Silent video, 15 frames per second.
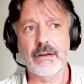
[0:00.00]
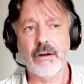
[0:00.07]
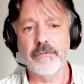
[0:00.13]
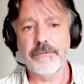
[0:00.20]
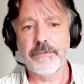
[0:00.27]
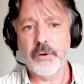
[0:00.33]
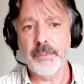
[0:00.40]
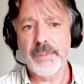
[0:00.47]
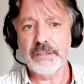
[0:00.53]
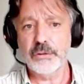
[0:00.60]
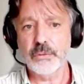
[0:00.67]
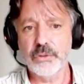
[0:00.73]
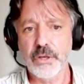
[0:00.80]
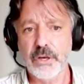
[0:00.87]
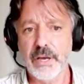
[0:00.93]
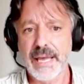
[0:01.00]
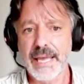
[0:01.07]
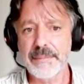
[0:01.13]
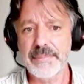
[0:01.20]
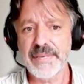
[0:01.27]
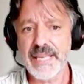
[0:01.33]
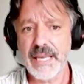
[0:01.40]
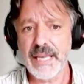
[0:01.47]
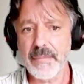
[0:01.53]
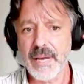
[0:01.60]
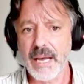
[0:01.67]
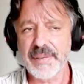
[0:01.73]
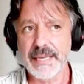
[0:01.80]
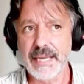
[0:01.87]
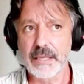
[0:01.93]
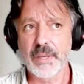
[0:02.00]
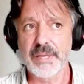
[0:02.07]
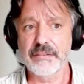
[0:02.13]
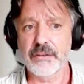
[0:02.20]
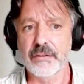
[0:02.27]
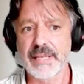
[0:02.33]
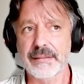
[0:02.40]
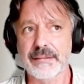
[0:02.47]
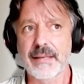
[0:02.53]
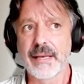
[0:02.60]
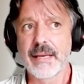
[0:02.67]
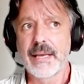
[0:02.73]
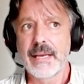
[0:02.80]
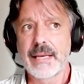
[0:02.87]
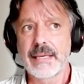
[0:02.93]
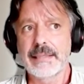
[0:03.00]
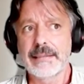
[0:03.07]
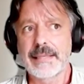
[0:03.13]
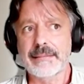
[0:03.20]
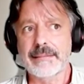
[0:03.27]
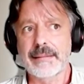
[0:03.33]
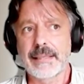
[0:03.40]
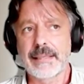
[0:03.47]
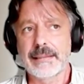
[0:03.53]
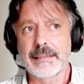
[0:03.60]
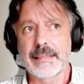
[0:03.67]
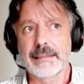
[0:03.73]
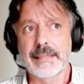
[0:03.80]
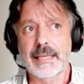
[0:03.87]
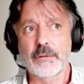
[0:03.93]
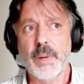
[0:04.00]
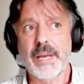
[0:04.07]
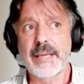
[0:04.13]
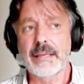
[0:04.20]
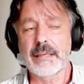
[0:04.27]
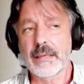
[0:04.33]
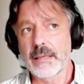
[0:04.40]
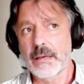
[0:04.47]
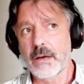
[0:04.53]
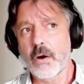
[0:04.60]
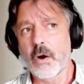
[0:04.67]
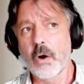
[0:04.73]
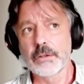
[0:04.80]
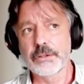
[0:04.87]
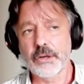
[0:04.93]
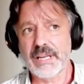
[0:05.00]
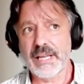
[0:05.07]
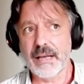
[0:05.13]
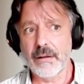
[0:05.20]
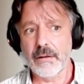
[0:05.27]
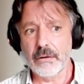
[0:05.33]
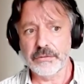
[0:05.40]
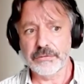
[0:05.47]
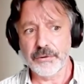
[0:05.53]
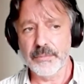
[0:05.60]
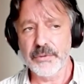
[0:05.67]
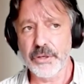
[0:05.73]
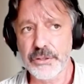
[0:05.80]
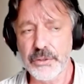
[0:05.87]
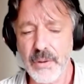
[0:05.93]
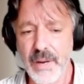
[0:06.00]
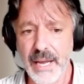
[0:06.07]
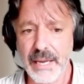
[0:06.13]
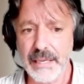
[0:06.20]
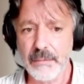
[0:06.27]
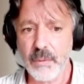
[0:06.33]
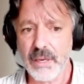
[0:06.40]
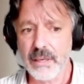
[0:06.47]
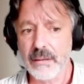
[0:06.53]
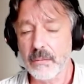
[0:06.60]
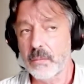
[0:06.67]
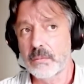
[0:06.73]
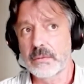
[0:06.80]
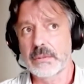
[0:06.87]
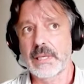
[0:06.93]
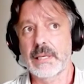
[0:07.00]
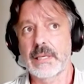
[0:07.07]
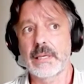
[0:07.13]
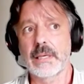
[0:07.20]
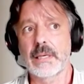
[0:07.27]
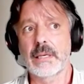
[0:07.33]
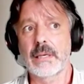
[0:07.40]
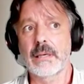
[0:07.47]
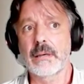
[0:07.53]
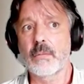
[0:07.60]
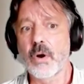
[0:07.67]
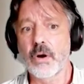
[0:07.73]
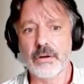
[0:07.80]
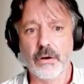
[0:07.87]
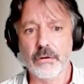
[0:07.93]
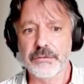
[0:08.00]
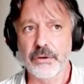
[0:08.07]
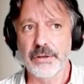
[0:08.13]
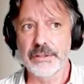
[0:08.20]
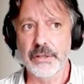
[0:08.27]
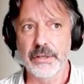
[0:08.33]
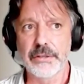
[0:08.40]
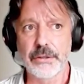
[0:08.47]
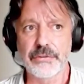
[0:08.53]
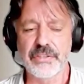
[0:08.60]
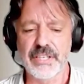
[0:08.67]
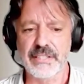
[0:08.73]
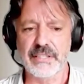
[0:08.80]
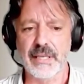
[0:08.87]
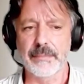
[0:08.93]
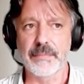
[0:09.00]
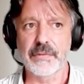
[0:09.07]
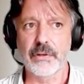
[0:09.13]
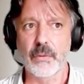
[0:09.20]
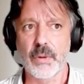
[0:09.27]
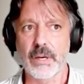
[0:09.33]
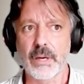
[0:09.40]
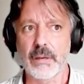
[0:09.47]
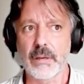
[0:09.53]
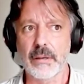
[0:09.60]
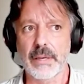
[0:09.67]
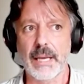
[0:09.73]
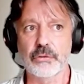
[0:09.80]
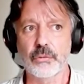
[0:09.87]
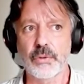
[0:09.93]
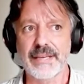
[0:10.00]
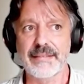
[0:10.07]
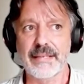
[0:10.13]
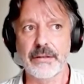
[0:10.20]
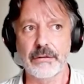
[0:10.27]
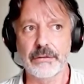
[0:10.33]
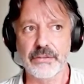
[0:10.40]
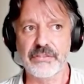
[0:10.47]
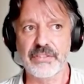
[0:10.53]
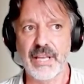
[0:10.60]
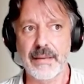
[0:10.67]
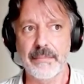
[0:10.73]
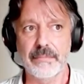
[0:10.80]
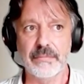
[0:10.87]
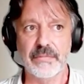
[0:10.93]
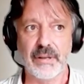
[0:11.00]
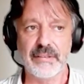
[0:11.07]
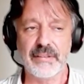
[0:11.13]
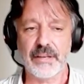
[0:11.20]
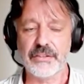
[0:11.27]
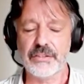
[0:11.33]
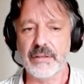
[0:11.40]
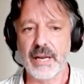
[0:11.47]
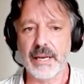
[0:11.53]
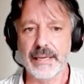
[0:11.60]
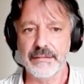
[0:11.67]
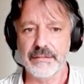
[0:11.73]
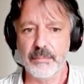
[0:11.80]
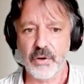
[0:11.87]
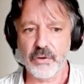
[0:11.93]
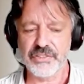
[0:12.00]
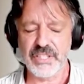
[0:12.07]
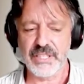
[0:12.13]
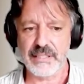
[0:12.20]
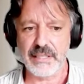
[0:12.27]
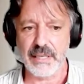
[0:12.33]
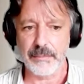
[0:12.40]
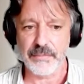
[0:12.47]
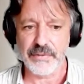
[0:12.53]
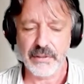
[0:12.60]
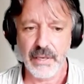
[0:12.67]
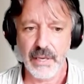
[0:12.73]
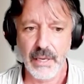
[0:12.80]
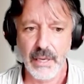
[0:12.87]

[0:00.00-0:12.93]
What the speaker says: conforming to the IBM API gateway. So that in that way, all the calls from the UI work also in the new system. So we're able to execute the same transaction against both systems.